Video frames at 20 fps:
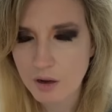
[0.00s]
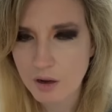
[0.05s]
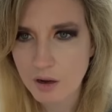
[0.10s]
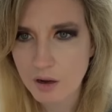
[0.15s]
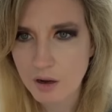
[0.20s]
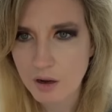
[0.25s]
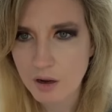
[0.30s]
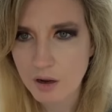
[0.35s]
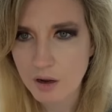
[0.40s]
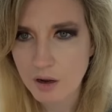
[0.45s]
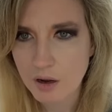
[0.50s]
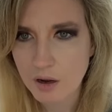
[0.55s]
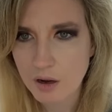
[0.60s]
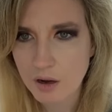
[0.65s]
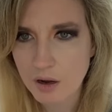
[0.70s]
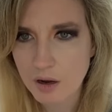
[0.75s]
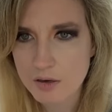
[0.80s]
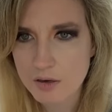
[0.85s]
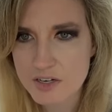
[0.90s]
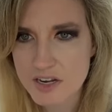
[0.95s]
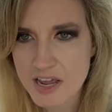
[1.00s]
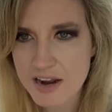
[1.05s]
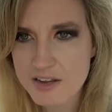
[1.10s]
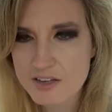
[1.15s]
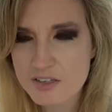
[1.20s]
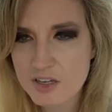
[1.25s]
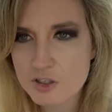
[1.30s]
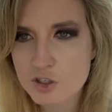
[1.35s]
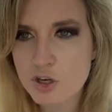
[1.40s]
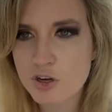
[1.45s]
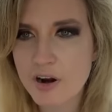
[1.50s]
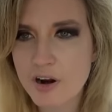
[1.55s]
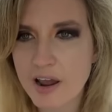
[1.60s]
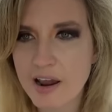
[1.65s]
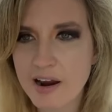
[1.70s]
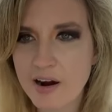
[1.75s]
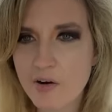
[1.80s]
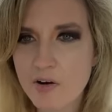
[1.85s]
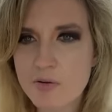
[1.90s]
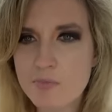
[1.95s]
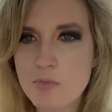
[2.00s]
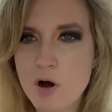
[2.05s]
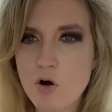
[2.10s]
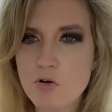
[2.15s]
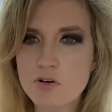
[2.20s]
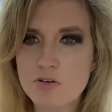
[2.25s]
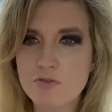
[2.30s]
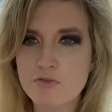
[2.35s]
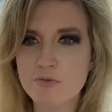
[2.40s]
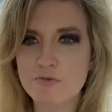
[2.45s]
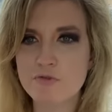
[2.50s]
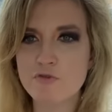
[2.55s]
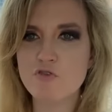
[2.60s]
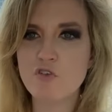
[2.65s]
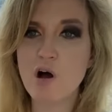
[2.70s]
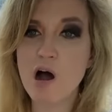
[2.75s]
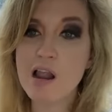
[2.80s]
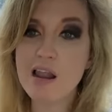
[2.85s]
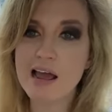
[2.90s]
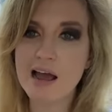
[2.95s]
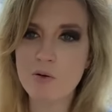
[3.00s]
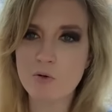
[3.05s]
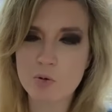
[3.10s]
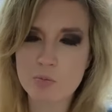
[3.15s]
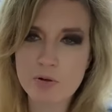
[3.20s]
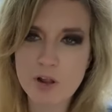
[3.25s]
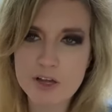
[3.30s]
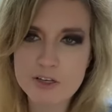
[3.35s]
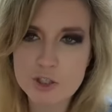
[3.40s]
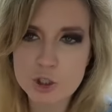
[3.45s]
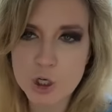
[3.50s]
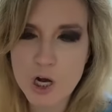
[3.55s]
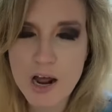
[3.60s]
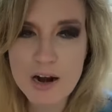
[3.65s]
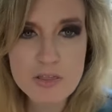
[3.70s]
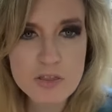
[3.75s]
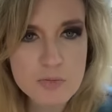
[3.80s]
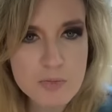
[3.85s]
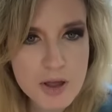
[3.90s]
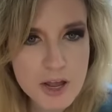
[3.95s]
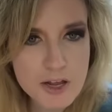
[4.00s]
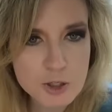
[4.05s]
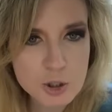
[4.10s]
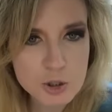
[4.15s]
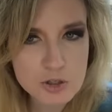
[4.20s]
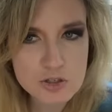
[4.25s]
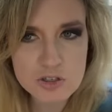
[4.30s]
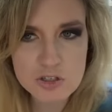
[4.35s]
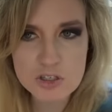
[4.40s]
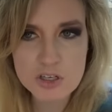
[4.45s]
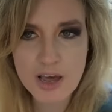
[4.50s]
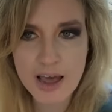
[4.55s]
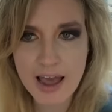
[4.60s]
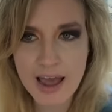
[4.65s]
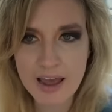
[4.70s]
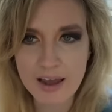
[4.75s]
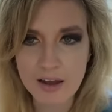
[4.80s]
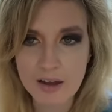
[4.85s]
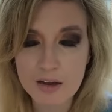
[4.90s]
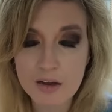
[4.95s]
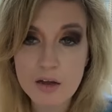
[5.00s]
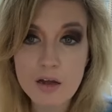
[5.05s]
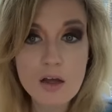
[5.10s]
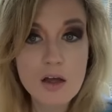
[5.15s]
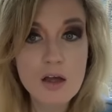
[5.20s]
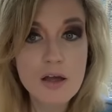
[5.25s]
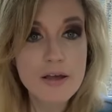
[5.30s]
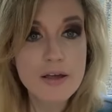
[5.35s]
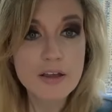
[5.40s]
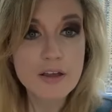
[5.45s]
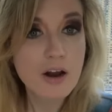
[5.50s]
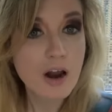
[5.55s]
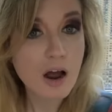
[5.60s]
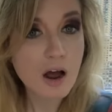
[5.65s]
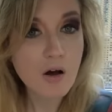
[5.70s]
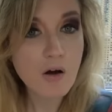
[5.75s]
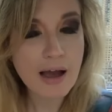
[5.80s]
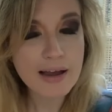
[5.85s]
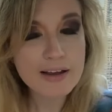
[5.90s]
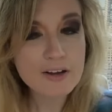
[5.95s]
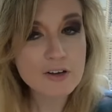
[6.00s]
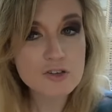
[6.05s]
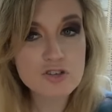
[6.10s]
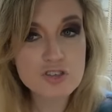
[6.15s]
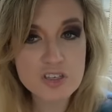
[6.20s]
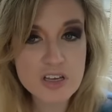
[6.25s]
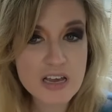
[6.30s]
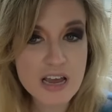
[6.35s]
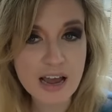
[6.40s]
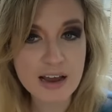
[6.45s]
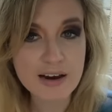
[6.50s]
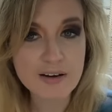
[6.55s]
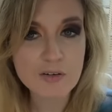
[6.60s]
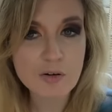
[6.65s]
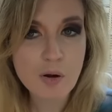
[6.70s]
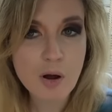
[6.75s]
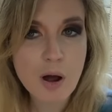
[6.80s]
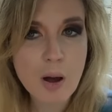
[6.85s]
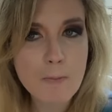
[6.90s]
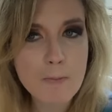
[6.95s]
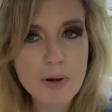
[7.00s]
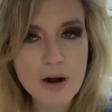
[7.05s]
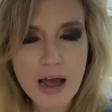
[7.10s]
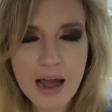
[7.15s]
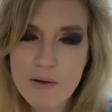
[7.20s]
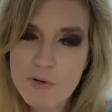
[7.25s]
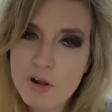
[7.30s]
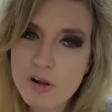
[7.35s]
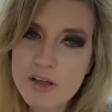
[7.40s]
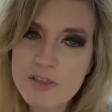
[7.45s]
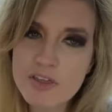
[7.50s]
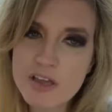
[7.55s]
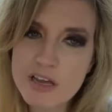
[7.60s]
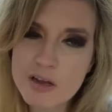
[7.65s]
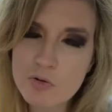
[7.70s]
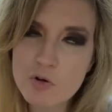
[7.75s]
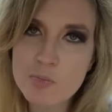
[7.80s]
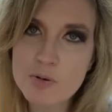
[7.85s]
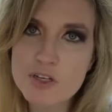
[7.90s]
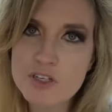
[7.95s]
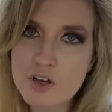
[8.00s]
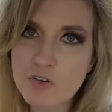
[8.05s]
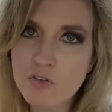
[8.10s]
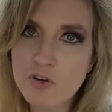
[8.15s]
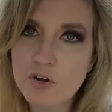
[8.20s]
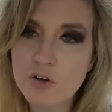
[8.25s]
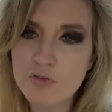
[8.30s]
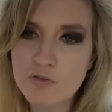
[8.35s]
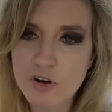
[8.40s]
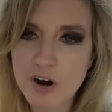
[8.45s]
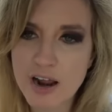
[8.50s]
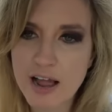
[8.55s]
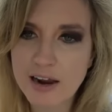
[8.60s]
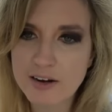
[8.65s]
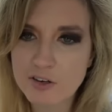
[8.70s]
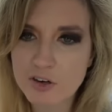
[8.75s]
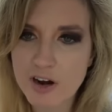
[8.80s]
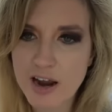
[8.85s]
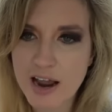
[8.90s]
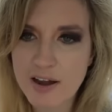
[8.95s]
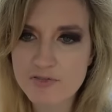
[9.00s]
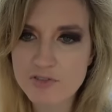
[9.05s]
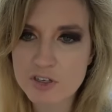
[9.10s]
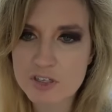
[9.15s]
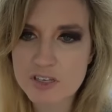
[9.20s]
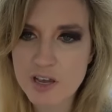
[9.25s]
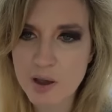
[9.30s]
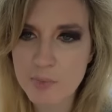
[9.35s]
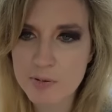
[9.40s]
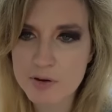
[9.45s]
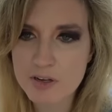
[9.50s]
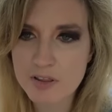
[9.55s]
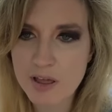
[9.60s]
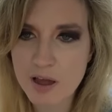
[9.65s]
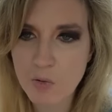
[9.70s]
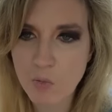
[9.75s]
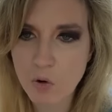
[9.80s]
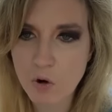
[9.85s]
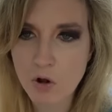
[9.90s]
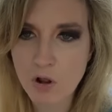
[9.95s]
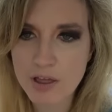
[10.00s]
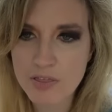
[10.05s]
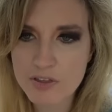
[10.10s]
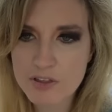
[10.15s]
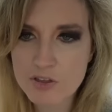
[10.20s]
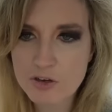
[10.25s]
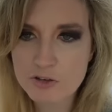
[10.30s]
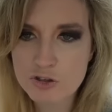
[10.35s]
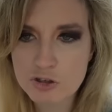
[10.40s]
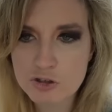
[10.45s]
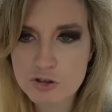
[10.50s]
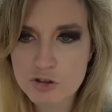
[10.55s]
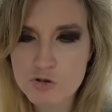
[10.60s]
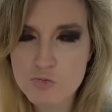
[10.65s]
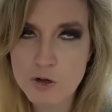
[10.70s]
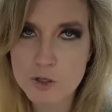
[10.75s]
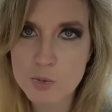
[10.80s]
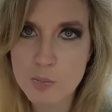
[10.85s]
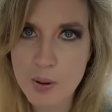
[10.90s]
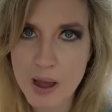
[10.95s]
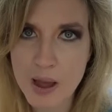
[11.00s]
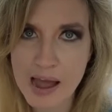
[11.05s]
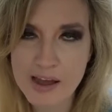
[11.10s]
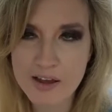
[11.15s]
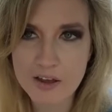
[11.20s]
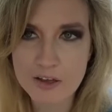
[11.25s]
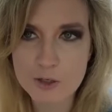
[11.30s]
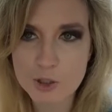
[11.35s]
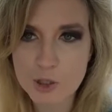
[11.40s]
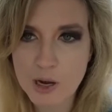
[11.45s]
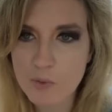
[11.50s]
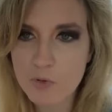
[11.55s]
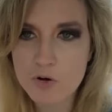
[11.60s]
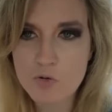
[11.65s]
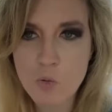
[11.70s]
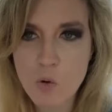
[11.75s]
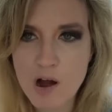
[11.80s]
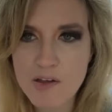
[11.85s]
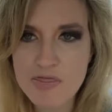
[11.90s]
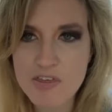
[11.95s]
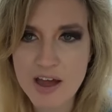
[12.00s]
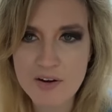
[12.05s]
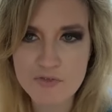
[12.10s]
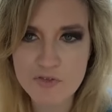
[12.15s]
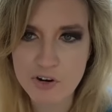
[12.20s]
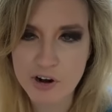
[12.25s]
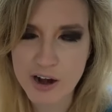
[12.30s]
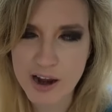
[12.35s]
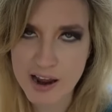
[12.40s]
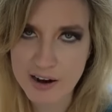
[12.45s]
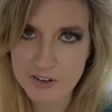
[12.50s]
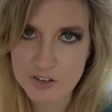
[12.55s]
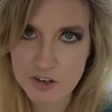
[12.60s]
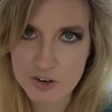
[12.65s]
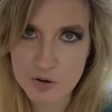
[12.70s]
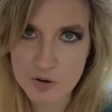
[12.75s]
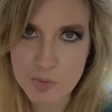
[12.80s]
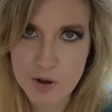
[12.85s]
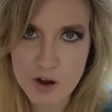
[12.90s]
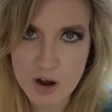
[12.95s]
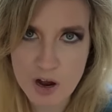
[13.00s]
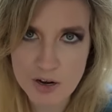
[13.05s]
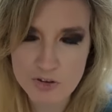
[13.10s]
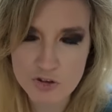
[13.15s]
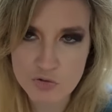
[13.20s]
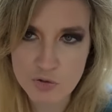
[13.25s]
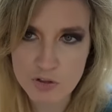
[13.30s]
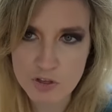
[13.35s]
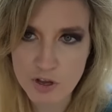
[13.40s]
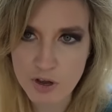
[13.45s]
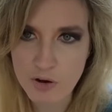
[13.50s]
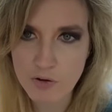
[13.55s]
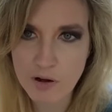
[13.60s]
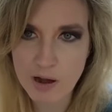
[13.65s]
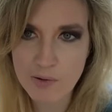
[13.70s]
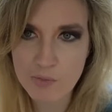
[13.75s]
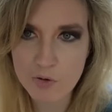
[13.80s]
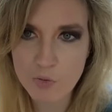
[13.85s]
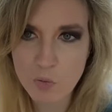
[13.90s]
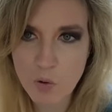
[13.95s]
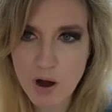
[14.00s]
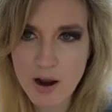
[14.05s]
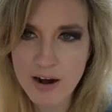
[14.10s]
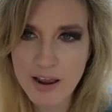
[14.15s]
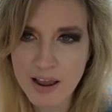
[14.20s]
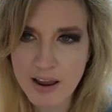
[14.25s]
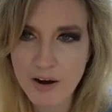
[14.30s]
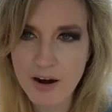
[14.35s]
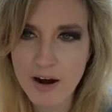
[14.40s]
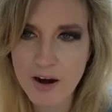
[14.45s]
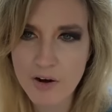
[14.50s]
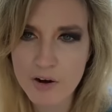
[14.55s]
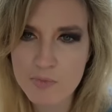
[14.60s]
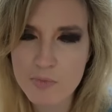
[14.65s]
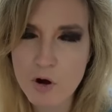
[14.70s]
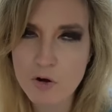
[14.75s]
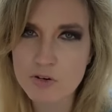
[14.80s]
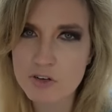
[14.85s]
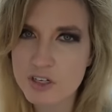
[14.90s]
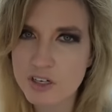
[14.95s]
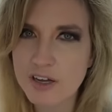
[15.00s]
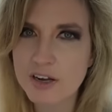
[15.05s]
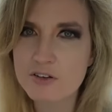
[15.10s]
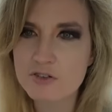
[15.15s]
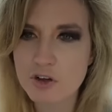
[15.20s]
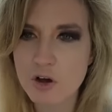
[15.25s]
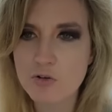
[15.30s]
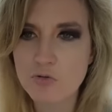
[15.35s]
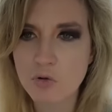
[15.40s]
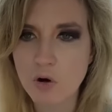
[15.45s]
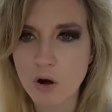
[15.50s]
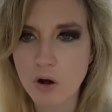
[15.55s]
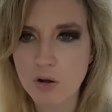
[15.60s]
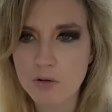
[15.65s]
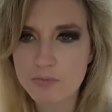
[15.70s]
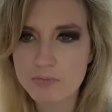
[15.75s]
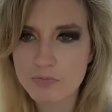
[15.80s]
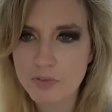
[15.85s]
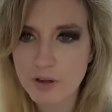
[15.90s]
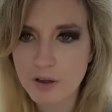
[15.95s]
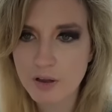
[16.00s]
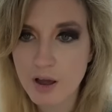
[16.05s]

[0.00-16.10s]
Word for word: Uh, Danny says, could Aaron Moten from Fallout replace Jonathan Majors as Kang? You know, I could see it, but I really think it would be difficult for an actor to have to step into that role. I think there's just too much baggage. I wouldn't want that for an actor, to be honest with you. I would want Aaron Moten to get his own role.